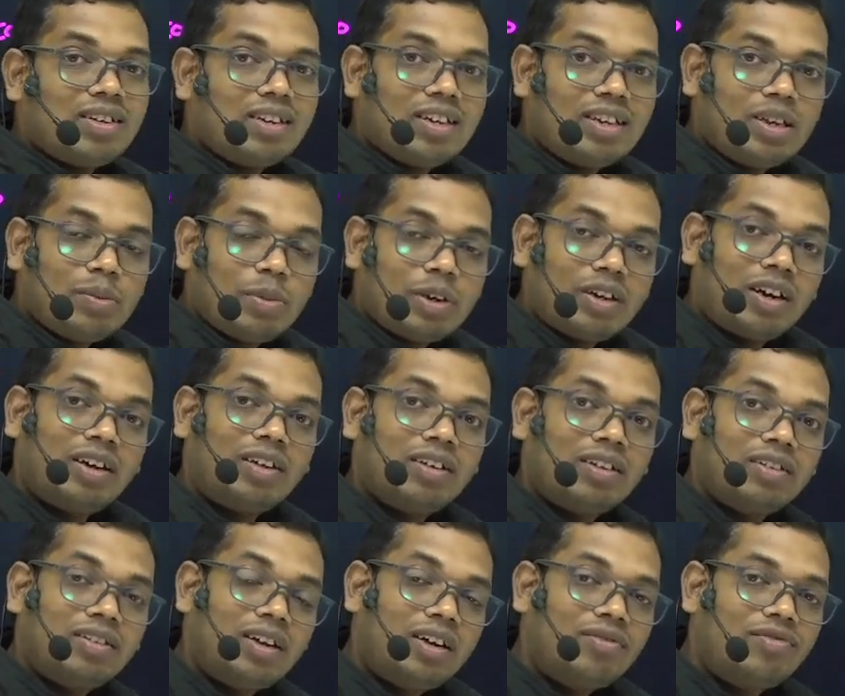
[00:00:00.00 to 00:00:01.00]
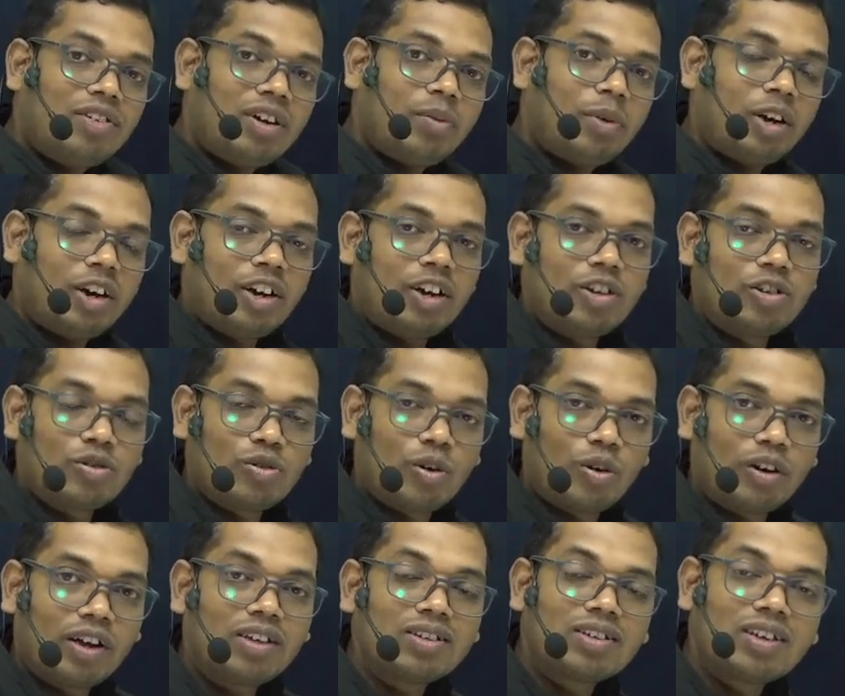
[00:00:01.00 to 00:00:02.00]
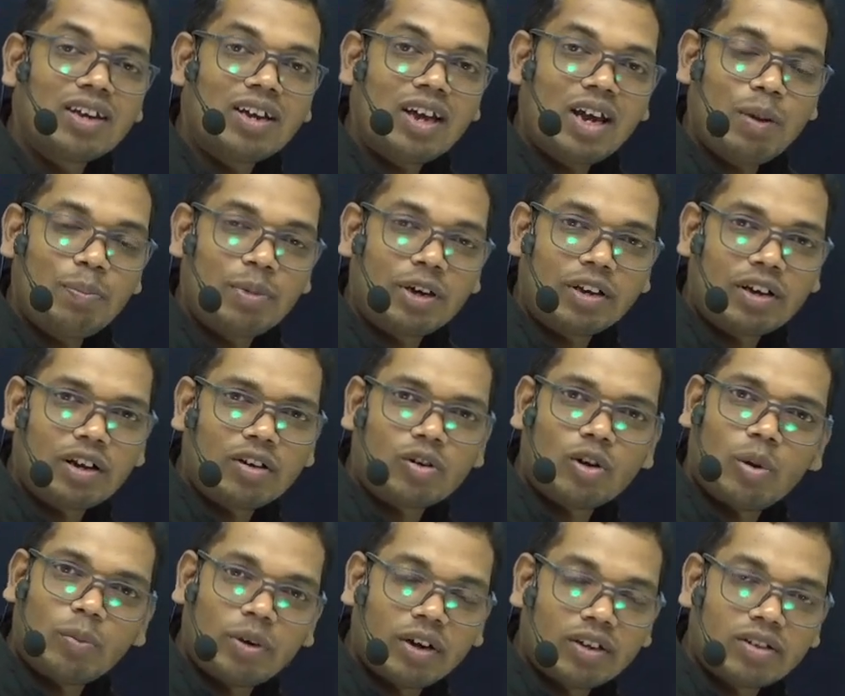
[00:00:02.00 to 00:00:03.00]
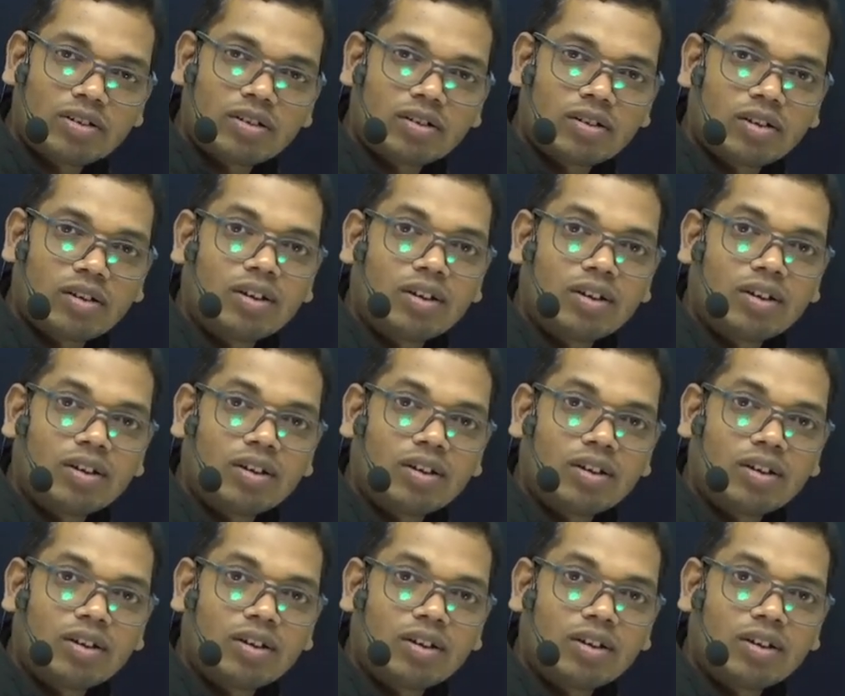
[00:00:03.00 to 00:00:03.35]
inhibited, that phenomenon is known as apical dominance.